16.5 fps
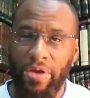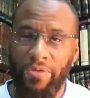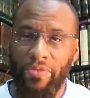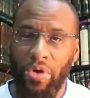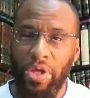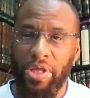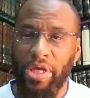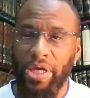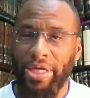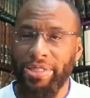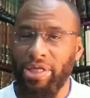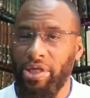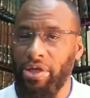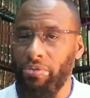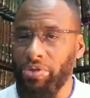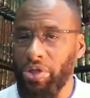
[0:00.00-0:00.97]
Anything I said that
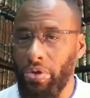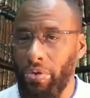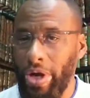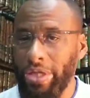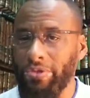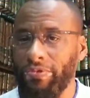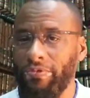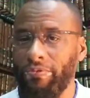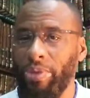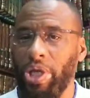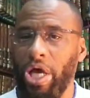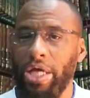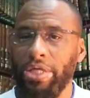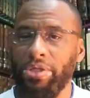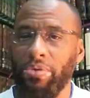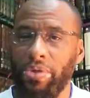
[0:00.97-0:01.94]
was correct was from Allah
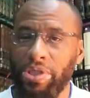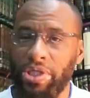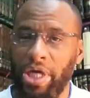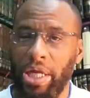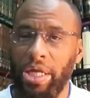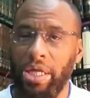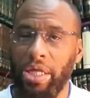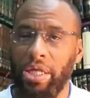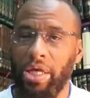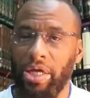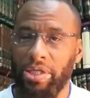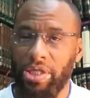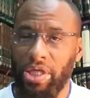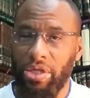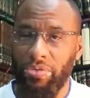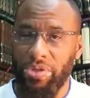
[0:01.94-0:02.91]
Azza wa Anything I said
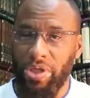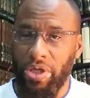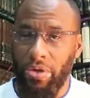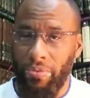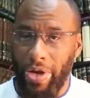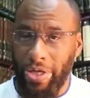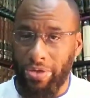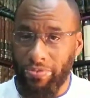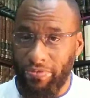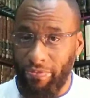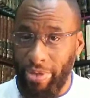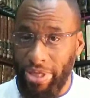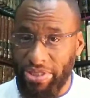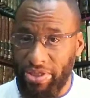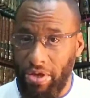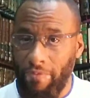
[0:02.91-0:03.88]
that was incorrect was from
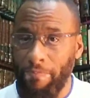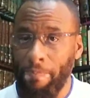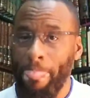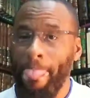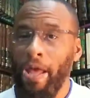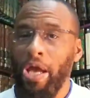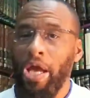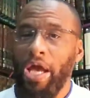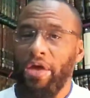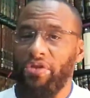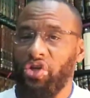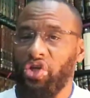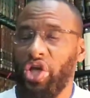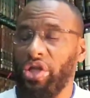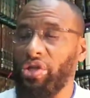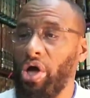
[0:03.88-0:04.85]
myself and the
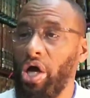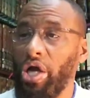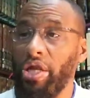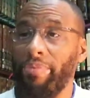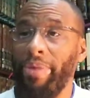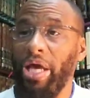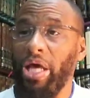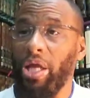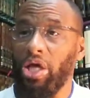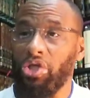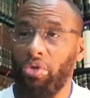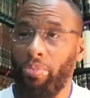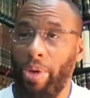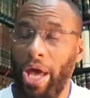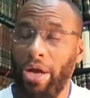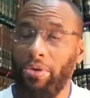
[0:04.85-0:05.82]
shaitan. And may Allah
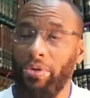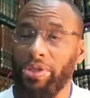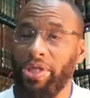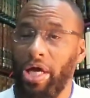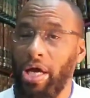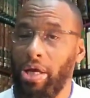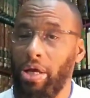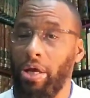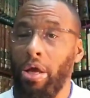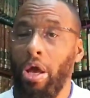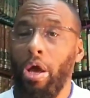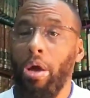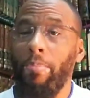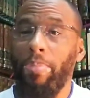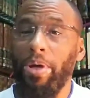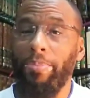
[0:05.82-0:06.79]
subhanahu wa ta'ala
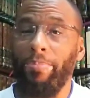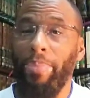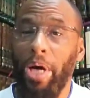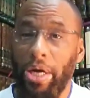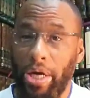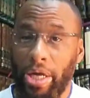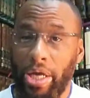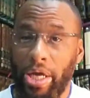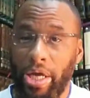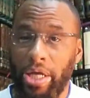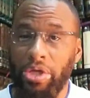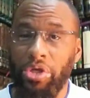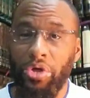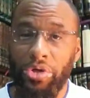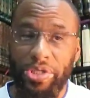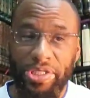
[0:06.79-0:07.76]
put barakah in
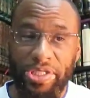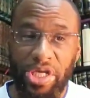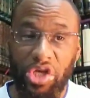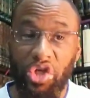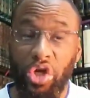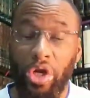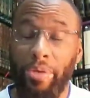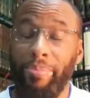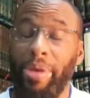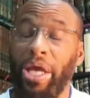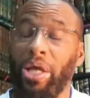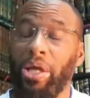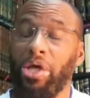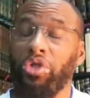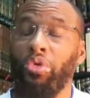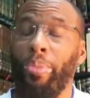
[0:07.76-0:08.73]
your decision. And may Allah
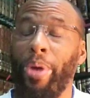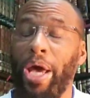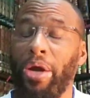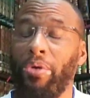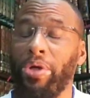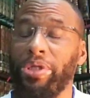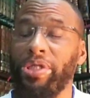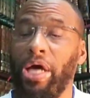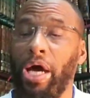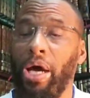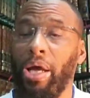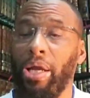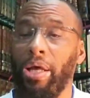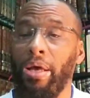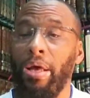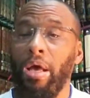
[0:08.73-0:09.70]
subhanahu wa
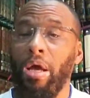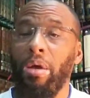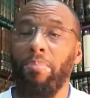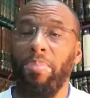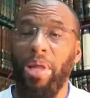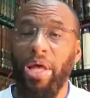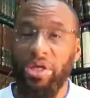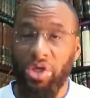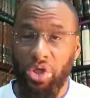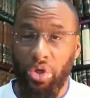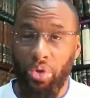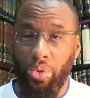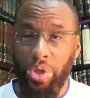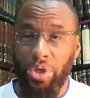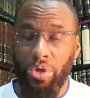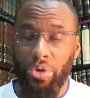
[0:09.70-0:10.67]
ta'ala bless you and
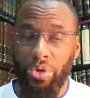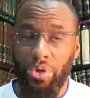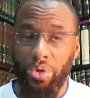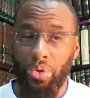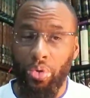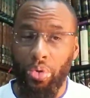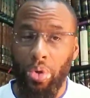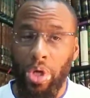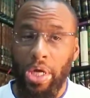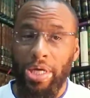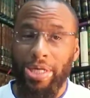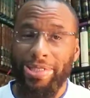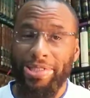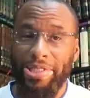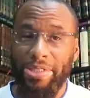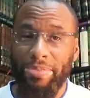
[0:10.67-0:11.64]
your new
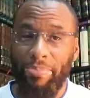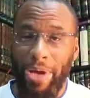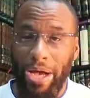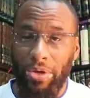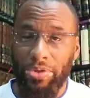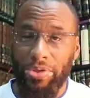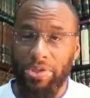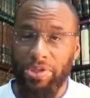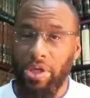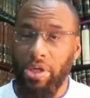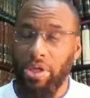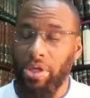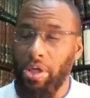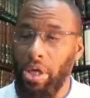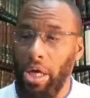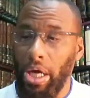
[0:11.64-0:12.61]
spouse
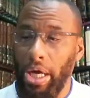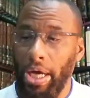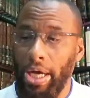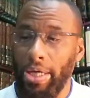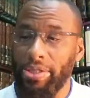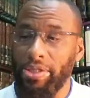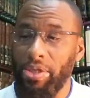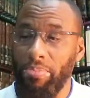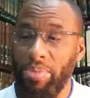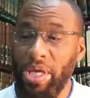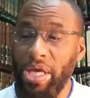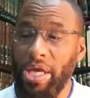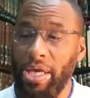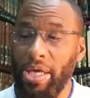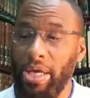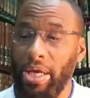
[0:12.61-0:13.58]
uh, to
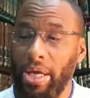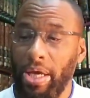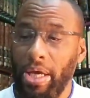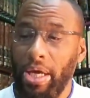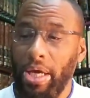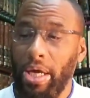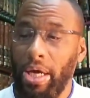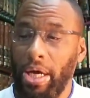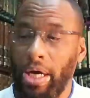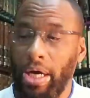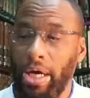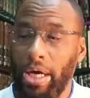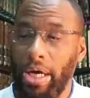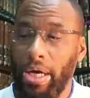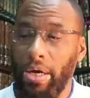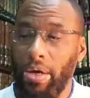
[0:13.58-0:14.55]
be
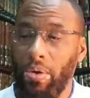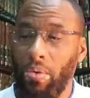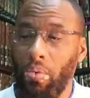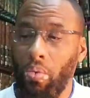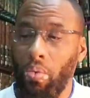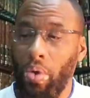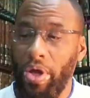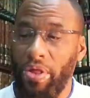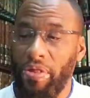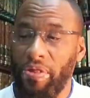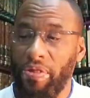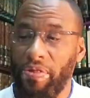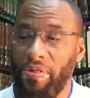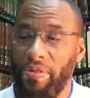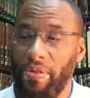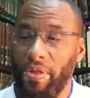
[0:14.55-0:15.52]
uh, with
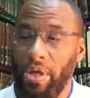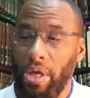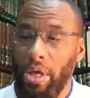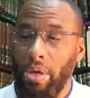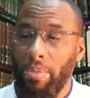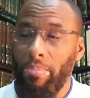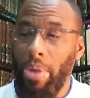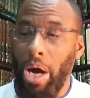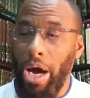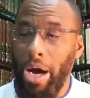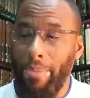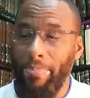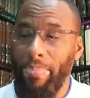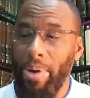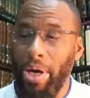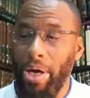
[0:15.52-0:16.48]

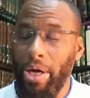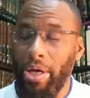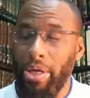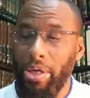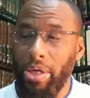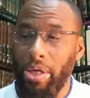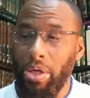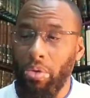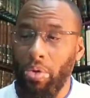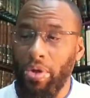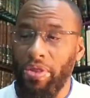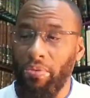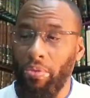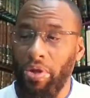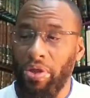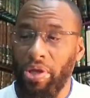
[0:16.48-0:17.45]
mahabba, with,
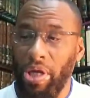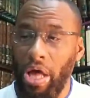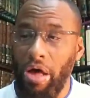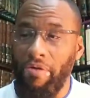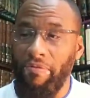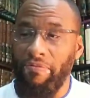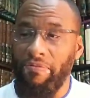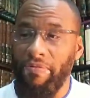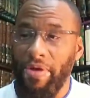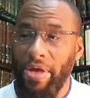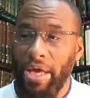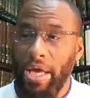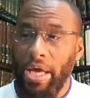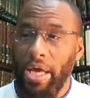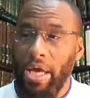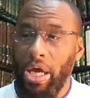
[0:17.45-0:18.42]
with love.
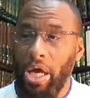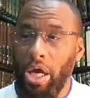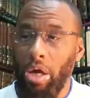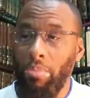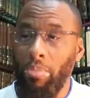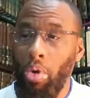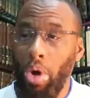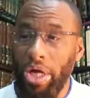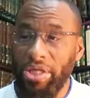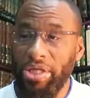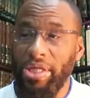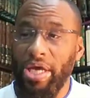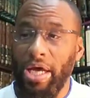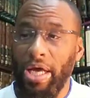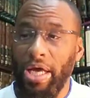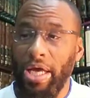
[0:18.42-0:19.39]
Uh,
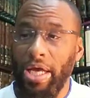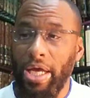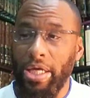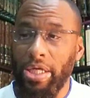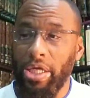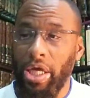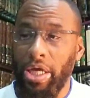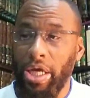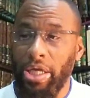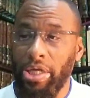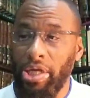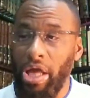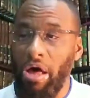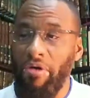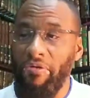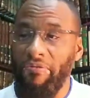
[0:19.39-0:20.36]
and
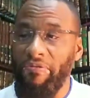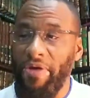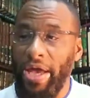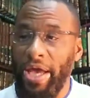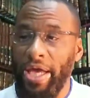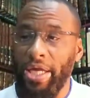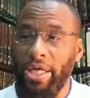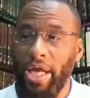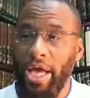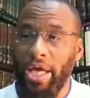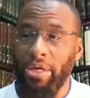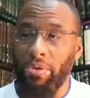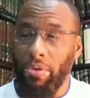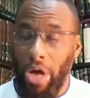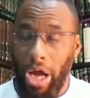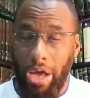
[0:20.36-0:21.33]
love and, and
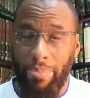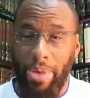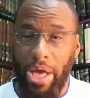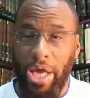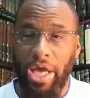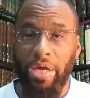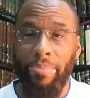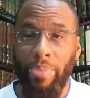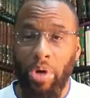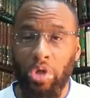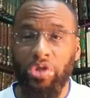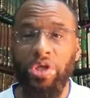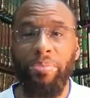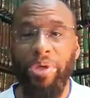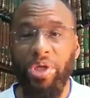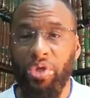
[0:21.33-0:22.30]
rahmah and mercy
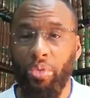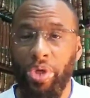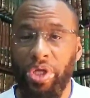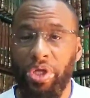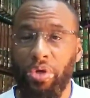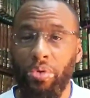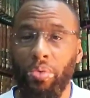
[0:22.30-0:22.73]
between you.